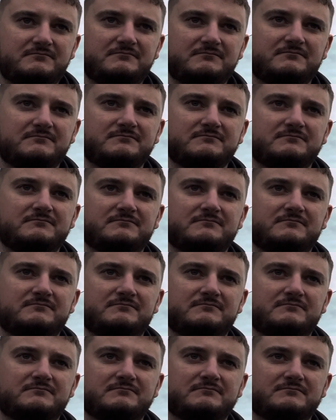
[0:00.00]

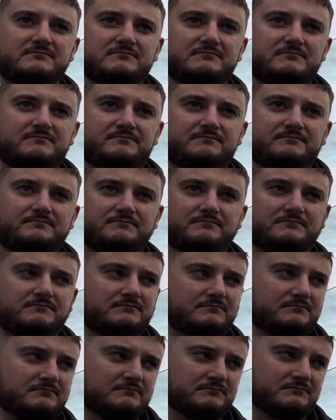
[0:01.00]

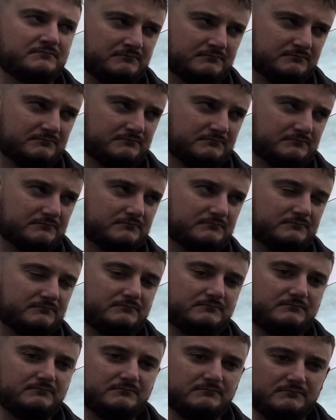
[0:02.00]

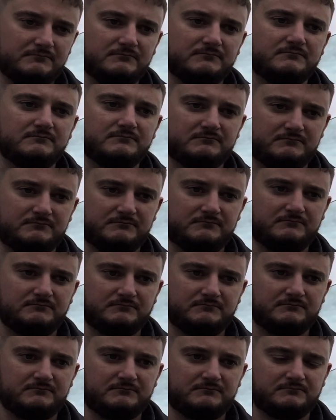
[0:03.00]

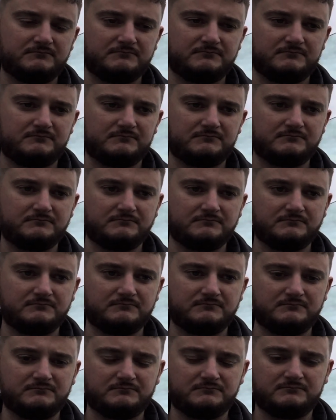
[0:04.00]

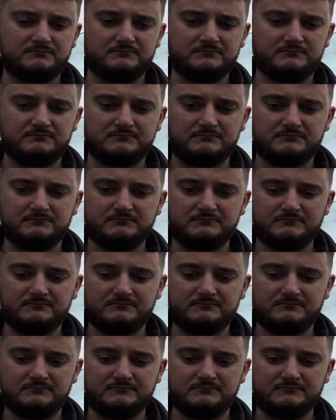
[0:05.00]
(silent)